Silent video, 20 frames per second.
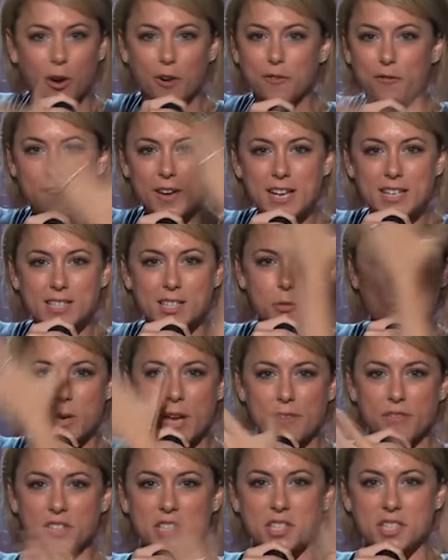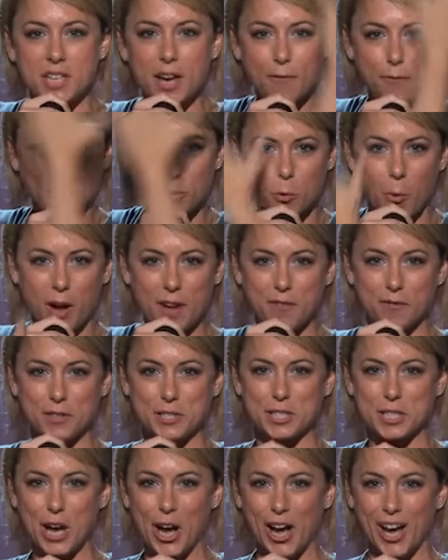Our faces, we have the Stepford Wife
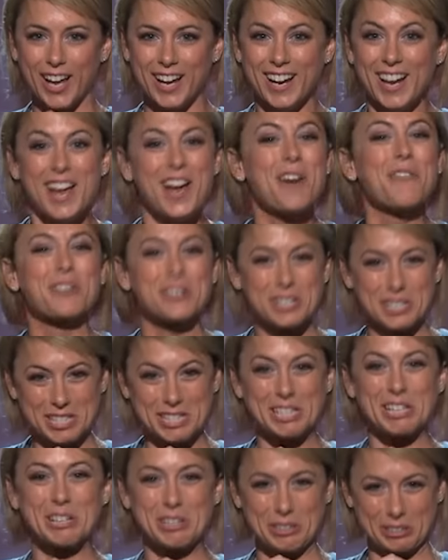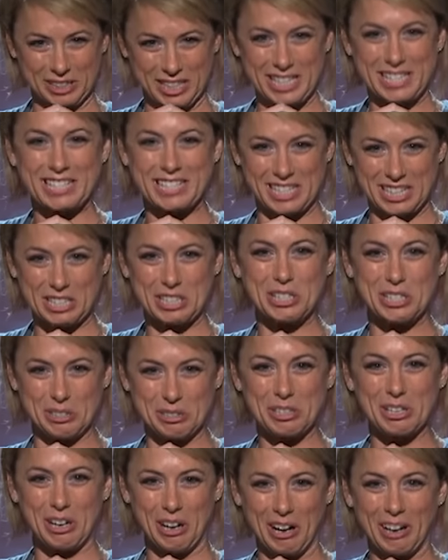facade, and we're just sitting there listening to
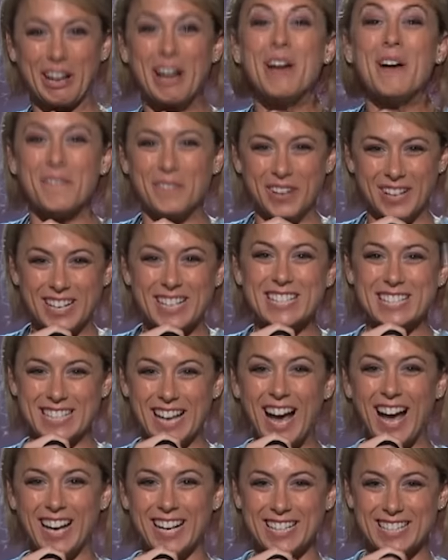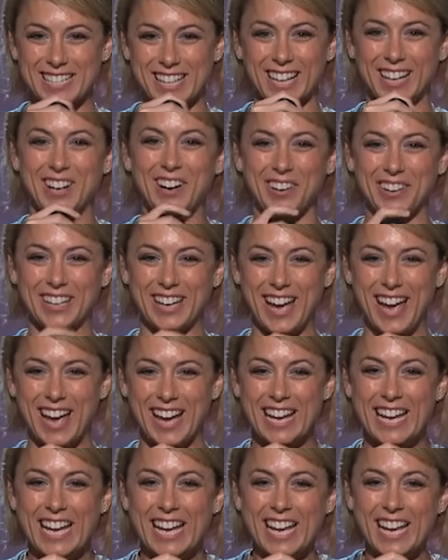you talk. But inside, it's like,
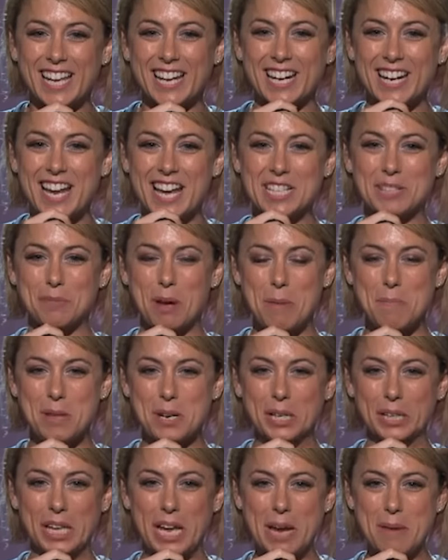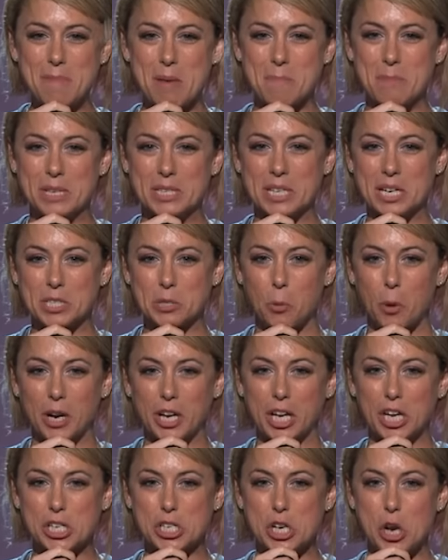okay, he didn't ask my middle name, that means he doesn't want
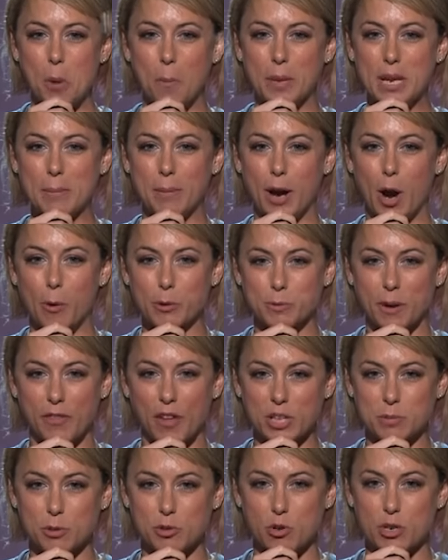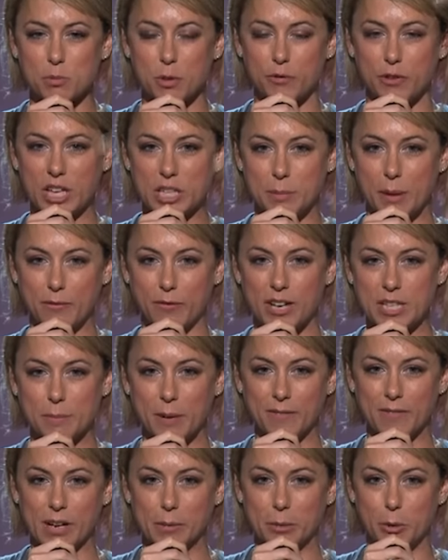to get to know me, my hopes, my thoughts, my dreams, my feelings, my friends,
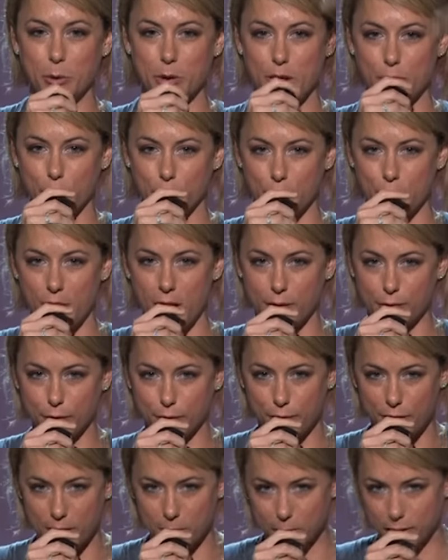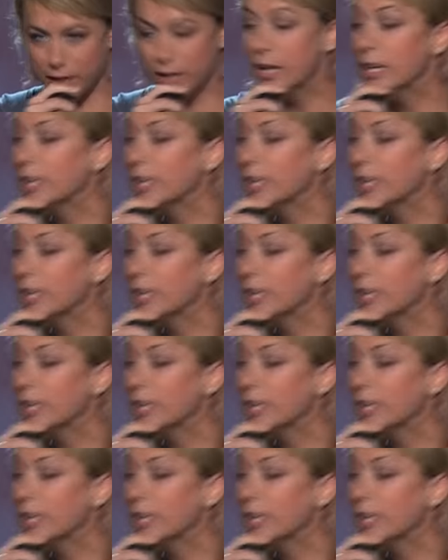my family, we're never gonna have a family.